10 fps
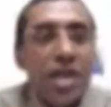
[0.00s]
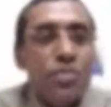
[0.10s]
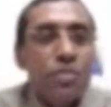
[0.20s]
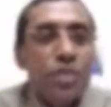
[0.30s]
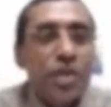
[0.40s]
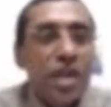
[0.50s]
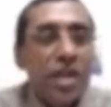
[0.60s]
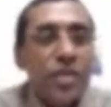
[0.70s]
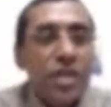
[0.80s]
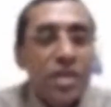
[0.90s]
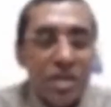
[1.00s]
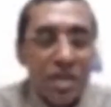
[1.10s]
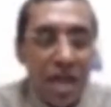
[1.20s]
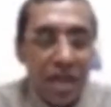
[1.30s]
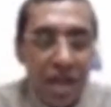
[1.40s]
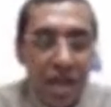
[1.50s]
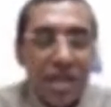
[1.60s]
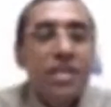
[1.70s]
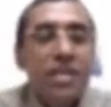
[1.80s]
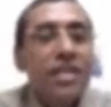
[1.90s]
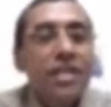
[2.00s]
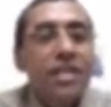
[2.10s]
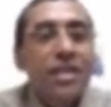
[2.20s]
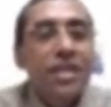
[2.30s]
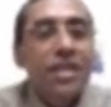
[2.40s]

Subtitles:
Lakshmi Priya is none other than